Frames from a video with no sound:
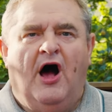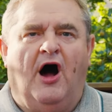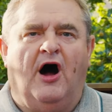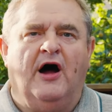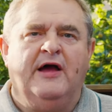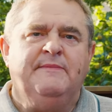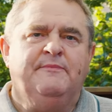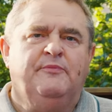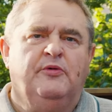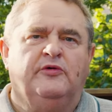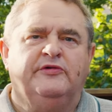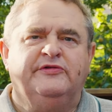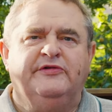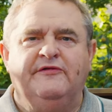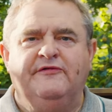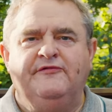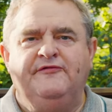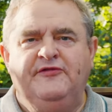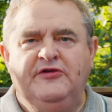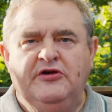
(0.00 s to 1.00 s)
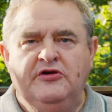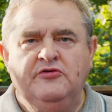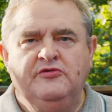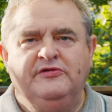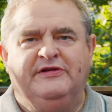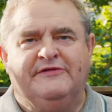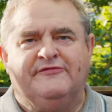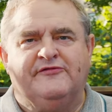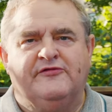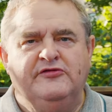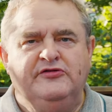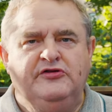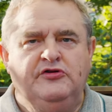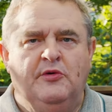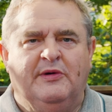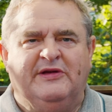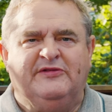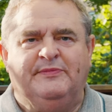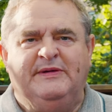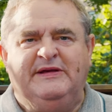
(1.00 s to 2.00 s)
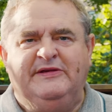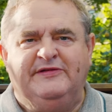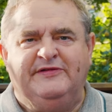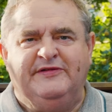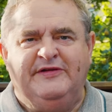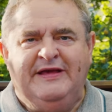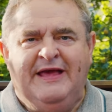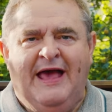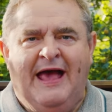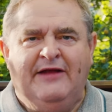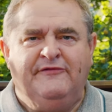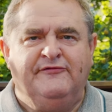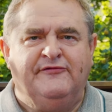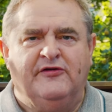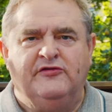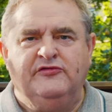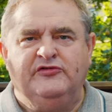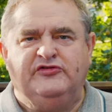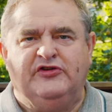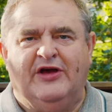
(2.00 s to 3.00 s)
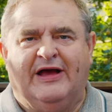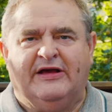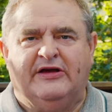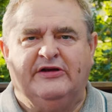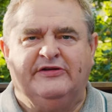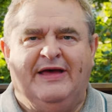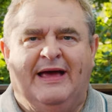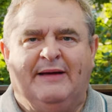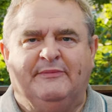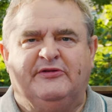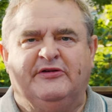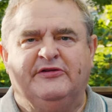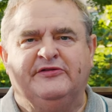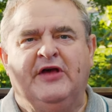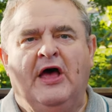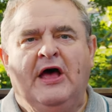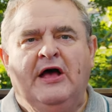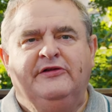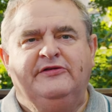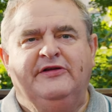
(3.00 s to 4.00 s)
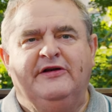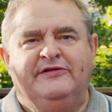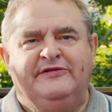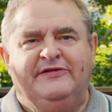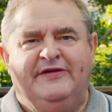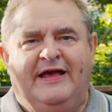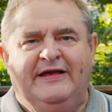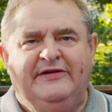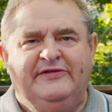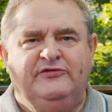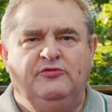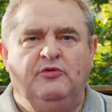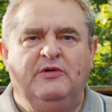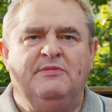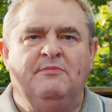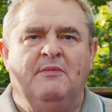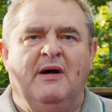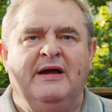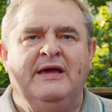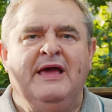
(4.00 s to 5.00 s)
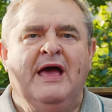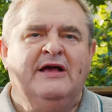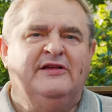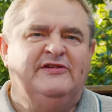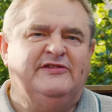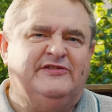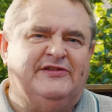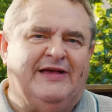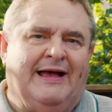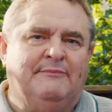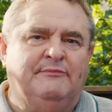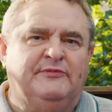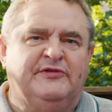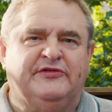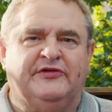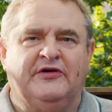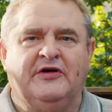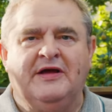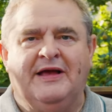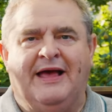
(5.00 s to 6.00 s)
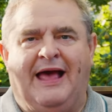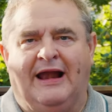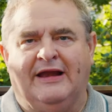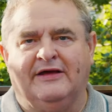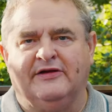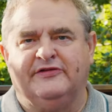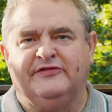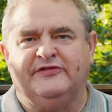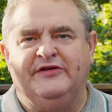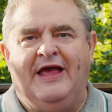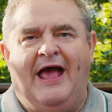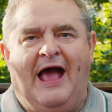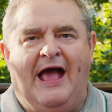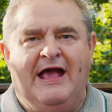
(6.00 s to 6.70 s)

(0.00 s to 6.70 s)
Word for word: I bought a few different USB-C headphone jack adapters to test with my Samsung Galaxy